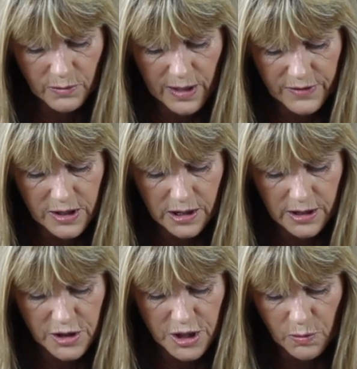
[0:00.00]
whatever
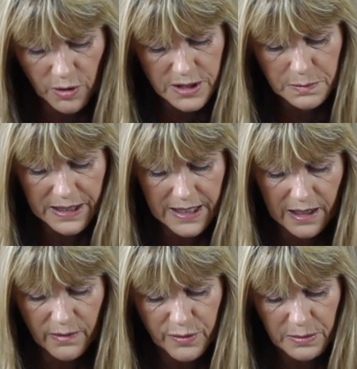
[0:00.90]
colours you want to pick
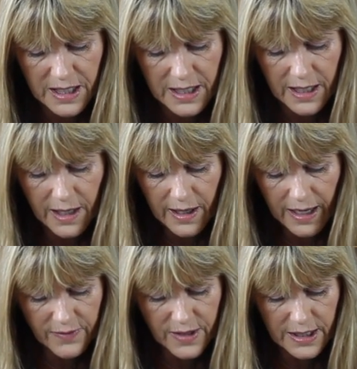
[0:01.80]
out from here,
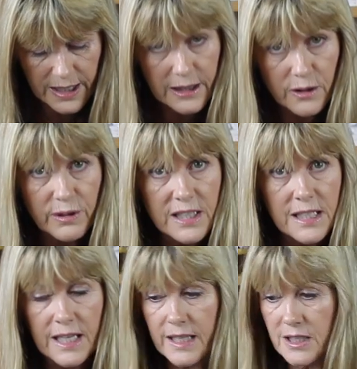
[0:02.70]
and then a little
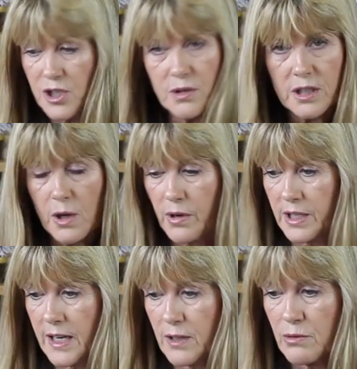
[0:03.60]
greeting added. You could go on
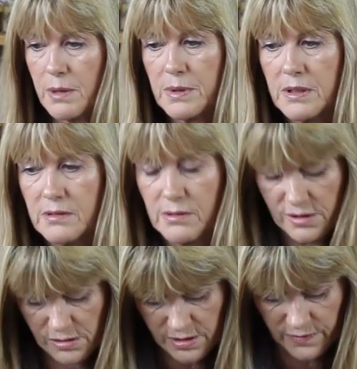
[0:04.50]
and add ribbon and all
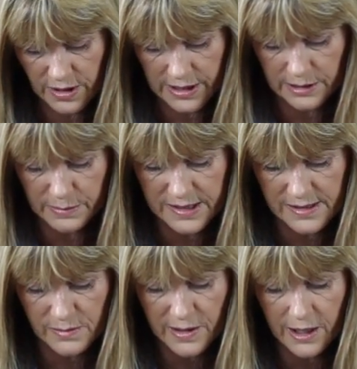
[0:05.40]
sorts of other little bits
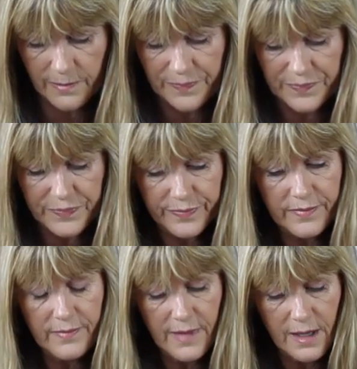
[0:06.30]
as well.
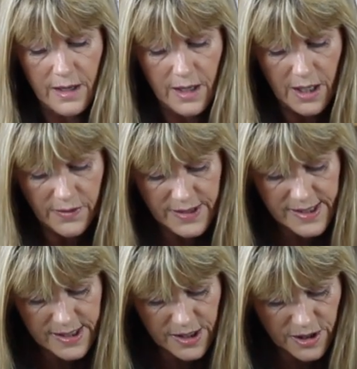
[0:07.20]

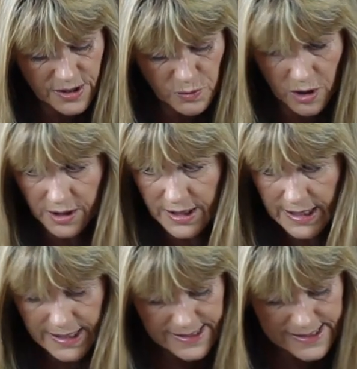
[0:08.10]
This third
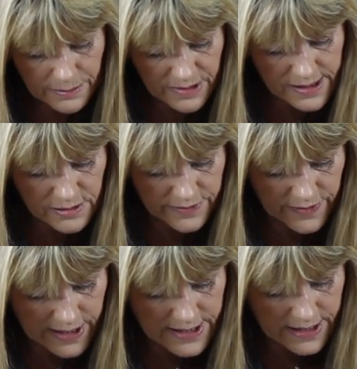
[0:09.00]
one, similar sort of
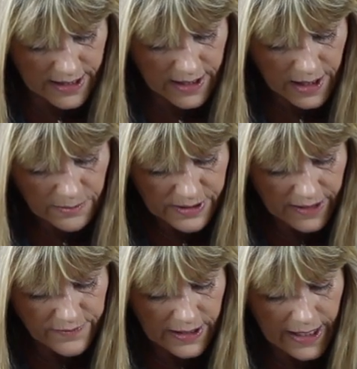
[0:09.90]
idea, but
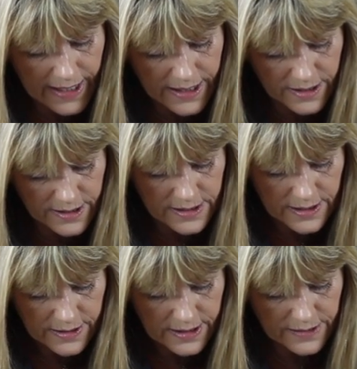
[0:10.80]
I've layered
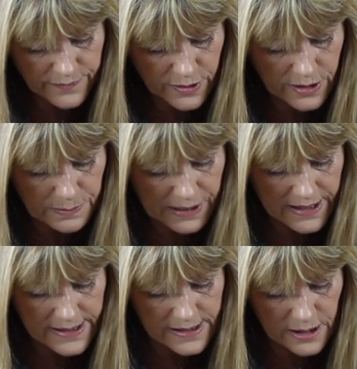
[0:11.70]
the different
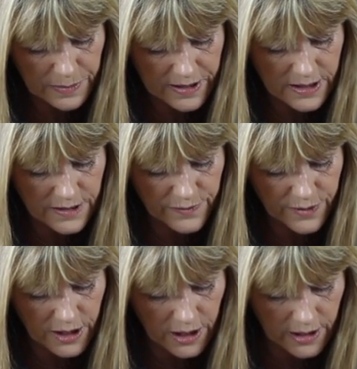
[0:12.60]
pieces up in the
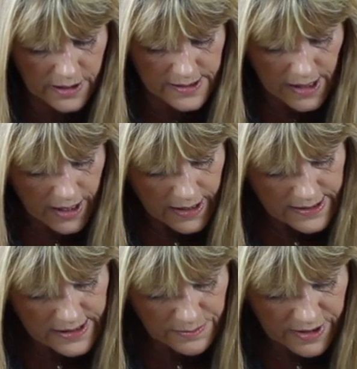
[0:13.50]
different colours.
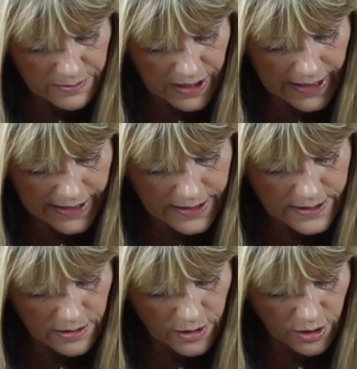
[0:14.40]
Some of them are
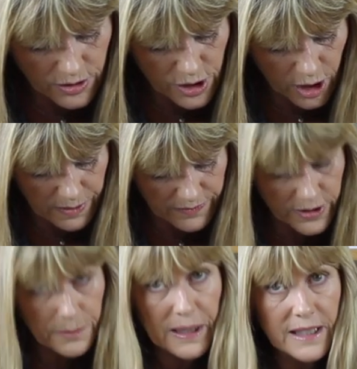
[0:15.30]
layered on top of
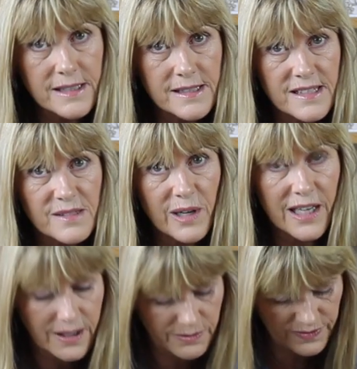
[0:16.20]
other pieces as
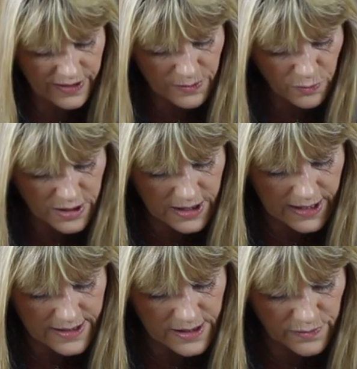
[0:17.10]
well, if I didn't want to
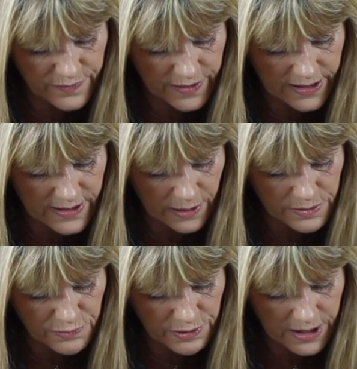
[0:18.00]
get so fiddly that I
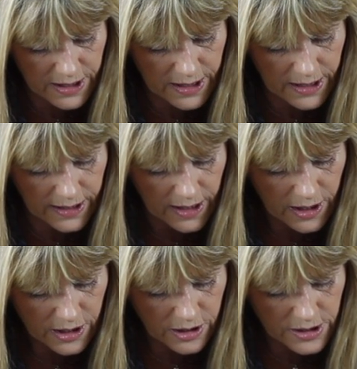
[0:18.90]
was really
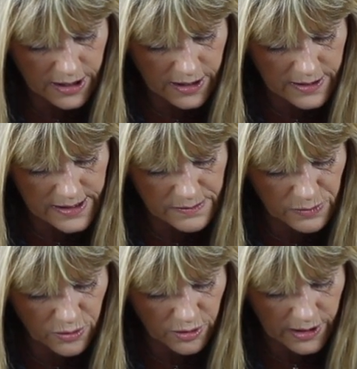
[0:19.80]
cutting
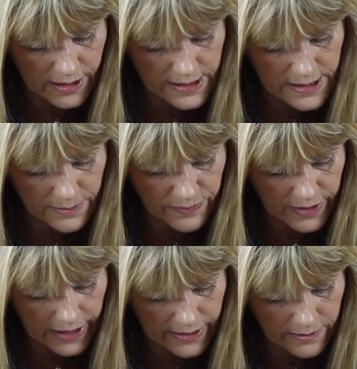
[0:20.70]
small and
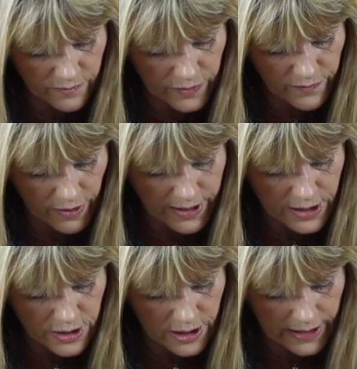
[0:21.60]
the very
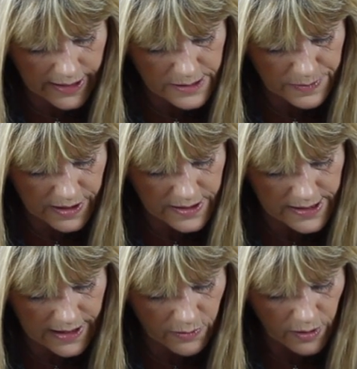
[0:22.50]
intricate lace parts
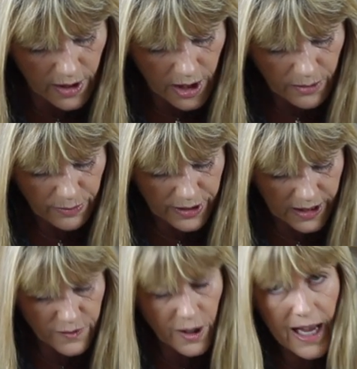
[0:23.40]
out. But
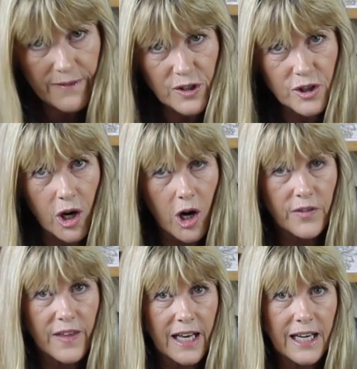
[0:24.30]
if you haven't
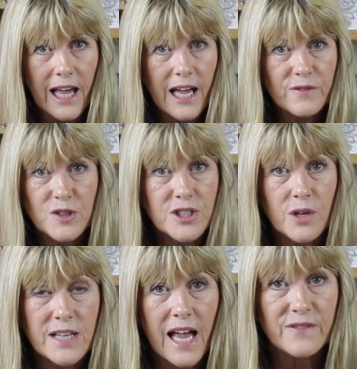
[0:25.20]
got that left, you
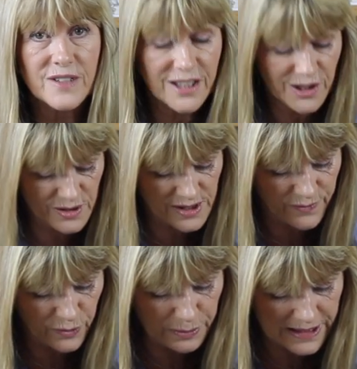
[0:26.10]
don't have to use the
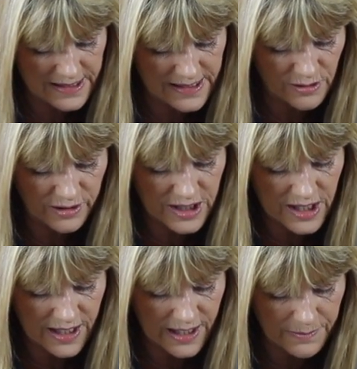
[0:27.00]
full pieces all the
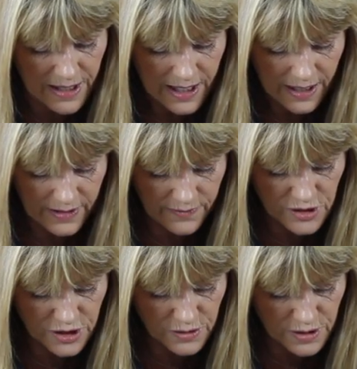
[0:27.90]
time. And then I've
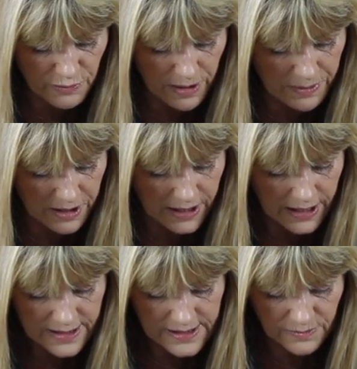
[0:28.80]
just used a ribbon,
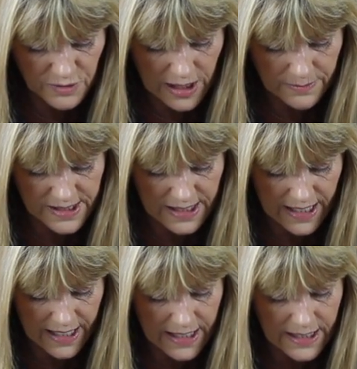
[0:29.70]
some gems
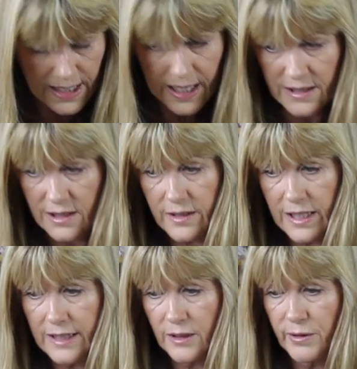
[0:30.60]
again, and another
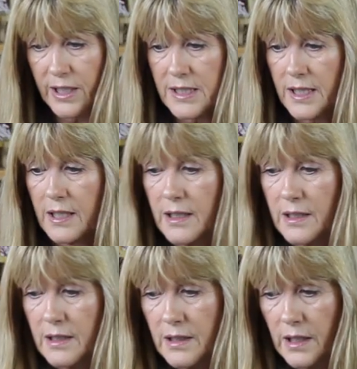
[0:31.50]
little greeting.
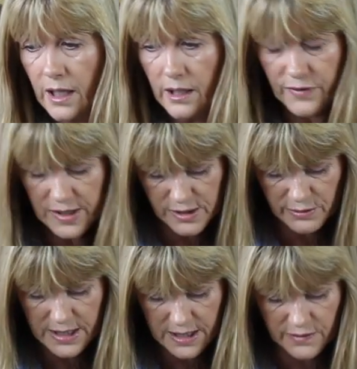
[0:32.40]
I love these
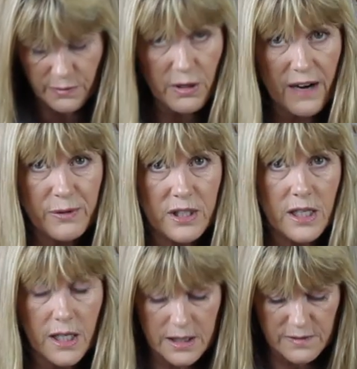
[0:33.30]
greetings from Craftwork
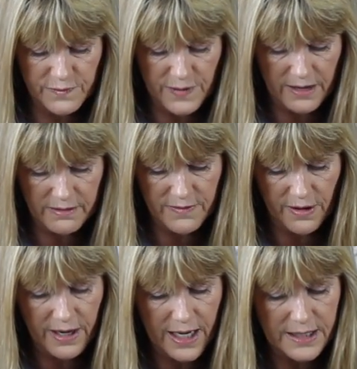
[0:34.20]
cards,
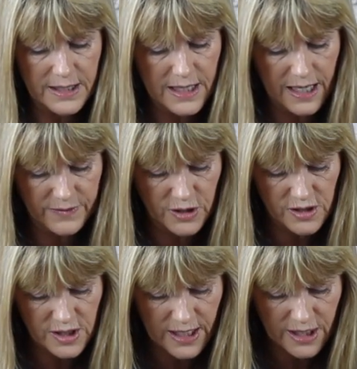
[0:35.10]
very handy to have in your
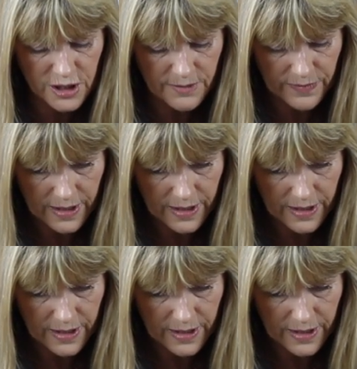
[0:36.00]
stash.